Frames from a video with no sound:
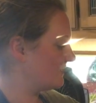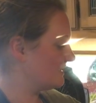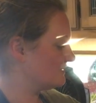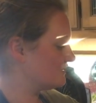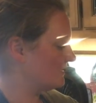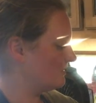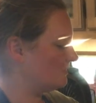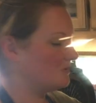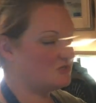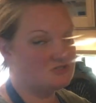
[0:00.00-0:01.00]
And so
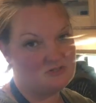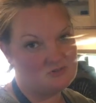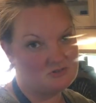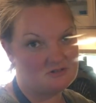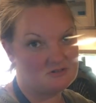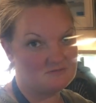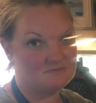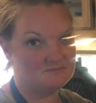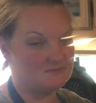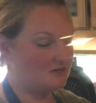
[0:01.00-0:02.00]
we just use our
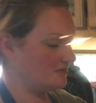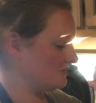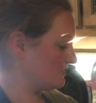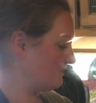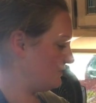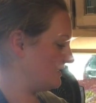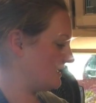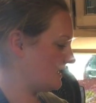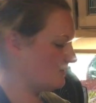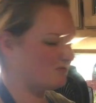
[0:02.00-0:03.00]
Ninja Foodie.
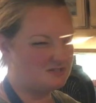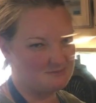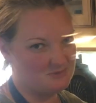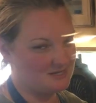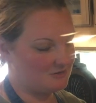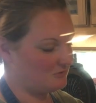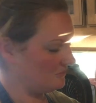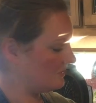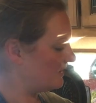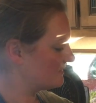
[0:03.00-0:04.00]
I don't really bake a
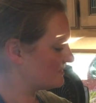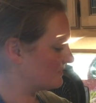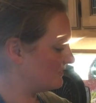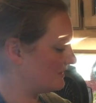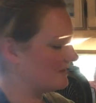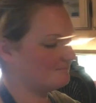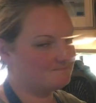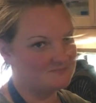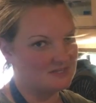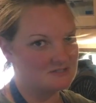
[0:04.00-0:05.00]
whole lot, so
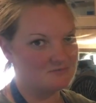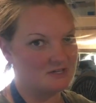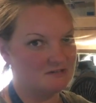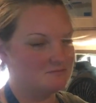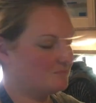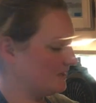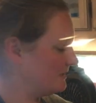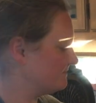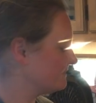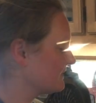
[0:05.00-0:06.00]
that's fine.
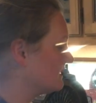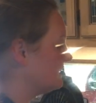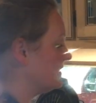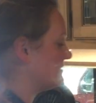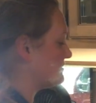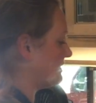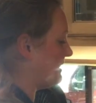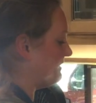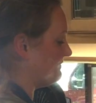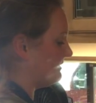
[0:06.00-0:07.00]
But so I
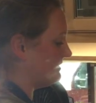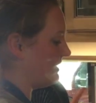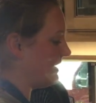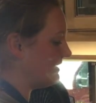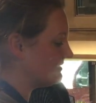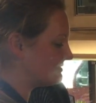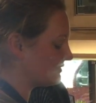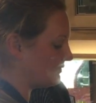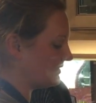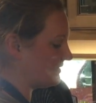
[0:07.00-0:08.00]
have the eggs
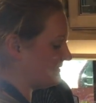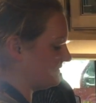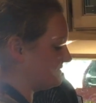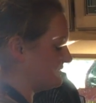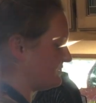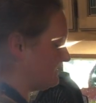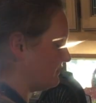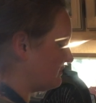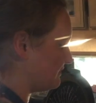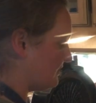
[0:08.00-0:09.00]
going on the
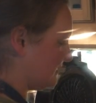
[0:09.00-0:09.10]
stove.